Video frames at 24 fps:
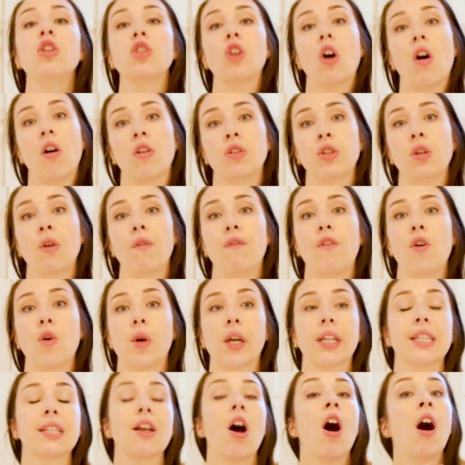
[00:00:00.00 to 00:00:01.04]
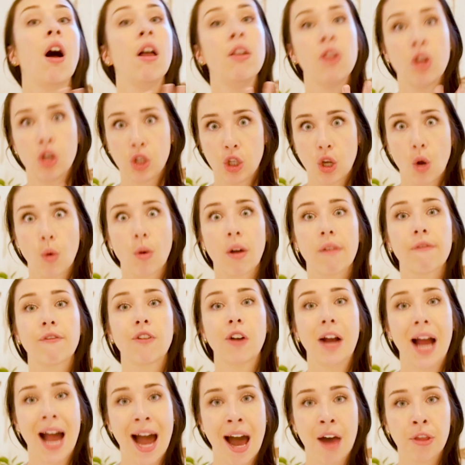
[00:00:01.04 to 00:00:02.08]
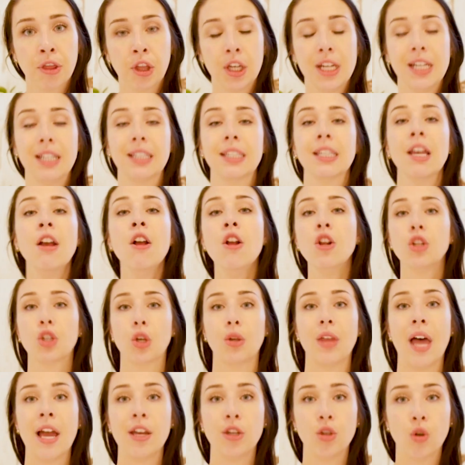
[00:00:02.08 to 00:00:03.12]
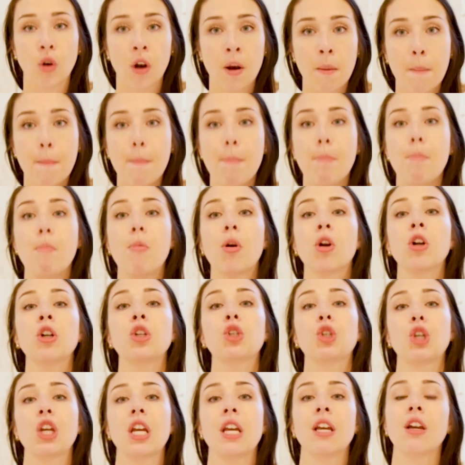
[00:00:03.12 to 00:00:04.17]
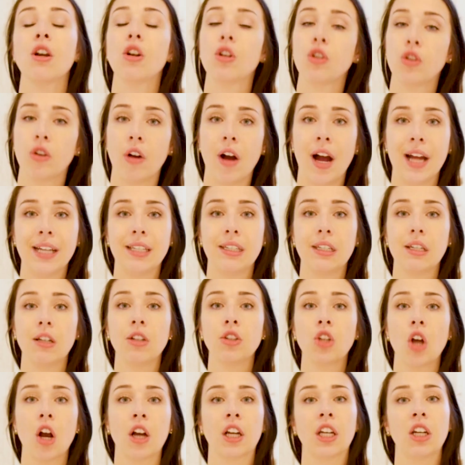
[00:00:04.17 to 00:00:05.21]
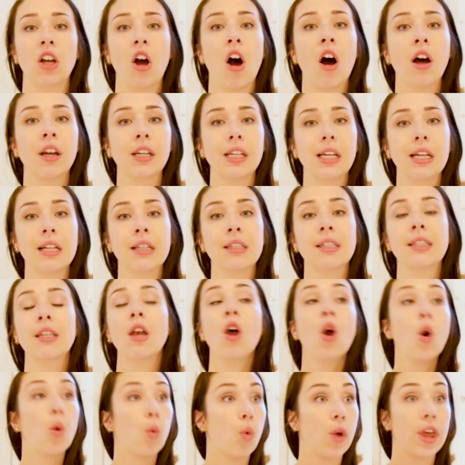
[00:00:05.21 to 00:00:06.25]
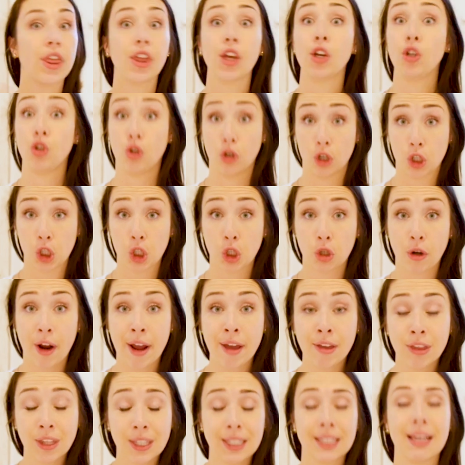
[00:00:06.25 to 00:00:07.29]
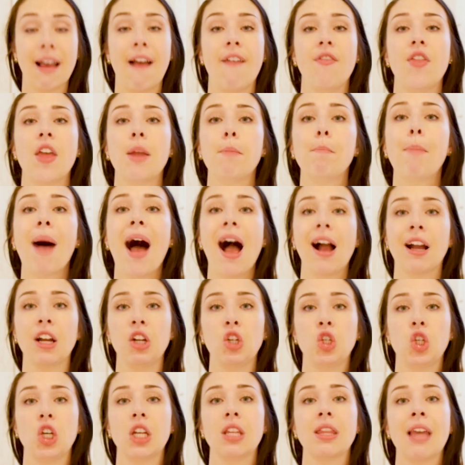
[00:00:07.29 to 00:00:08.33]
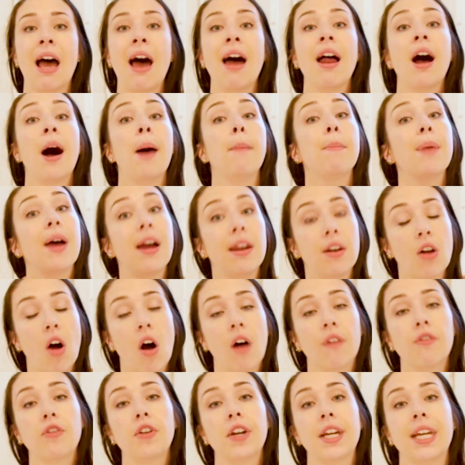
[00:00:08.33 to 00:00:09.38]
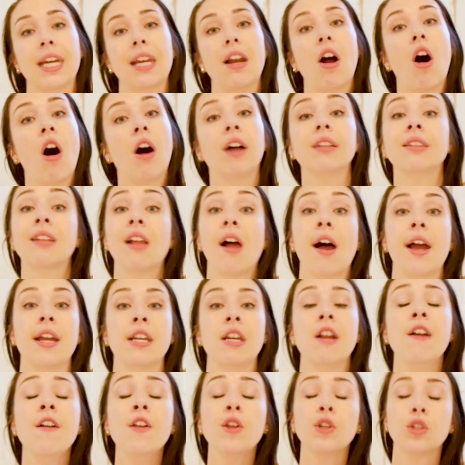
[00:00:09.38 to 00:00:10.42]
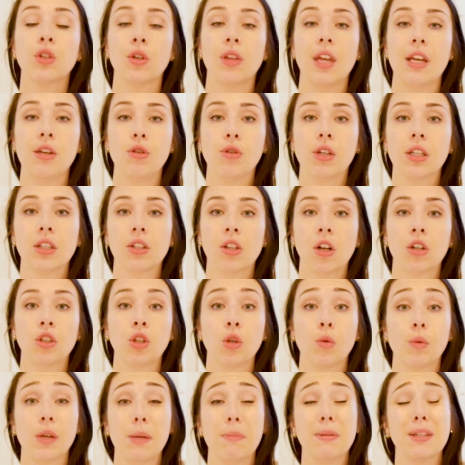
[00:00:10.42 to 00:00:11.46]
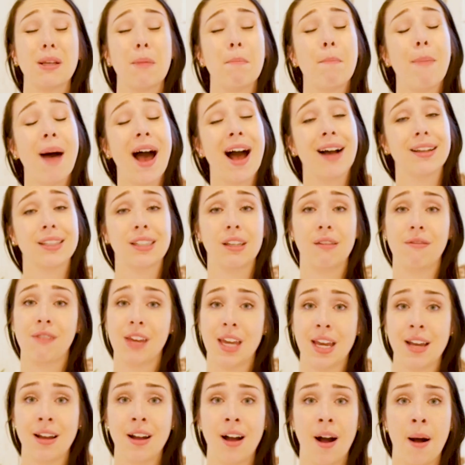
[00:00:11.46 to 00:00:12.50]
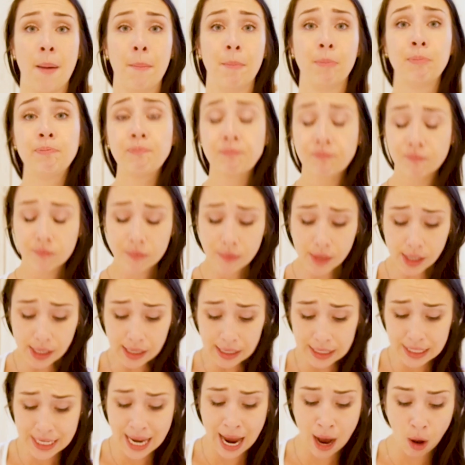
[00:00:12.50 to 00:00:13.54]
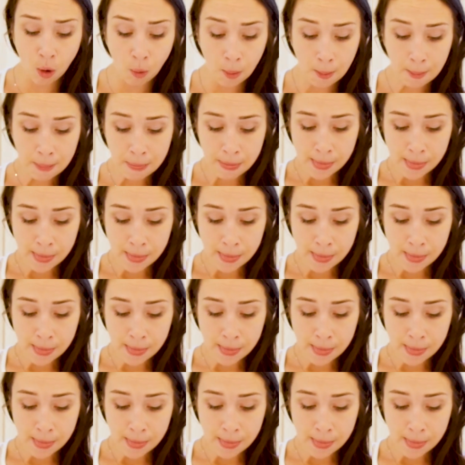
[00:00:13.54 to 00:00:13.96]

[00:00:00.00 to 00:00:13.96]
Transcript: to also focus on yoga for athletes so that you're merging your ideal target audience with your strengths and then packaging that up and offering it online so that you can start to reap some passive income. Now,